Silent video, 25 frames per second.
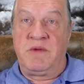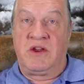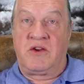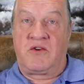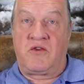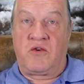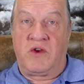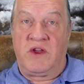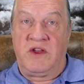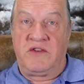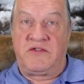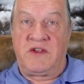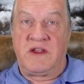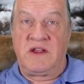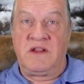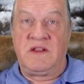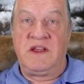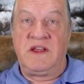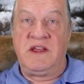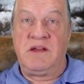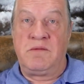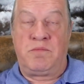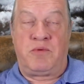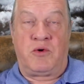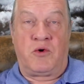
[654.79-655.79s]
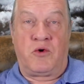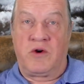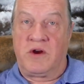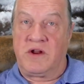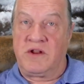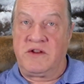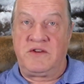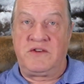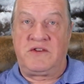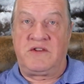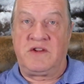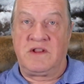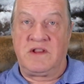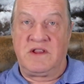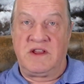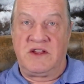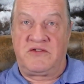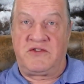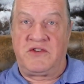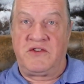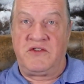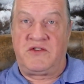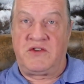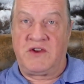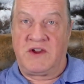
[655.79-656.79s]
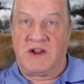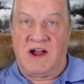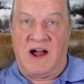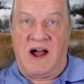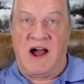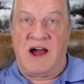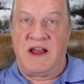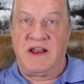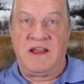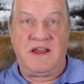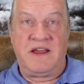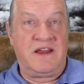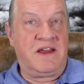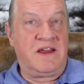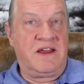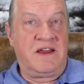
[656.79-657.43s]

increasingly important to listen to God,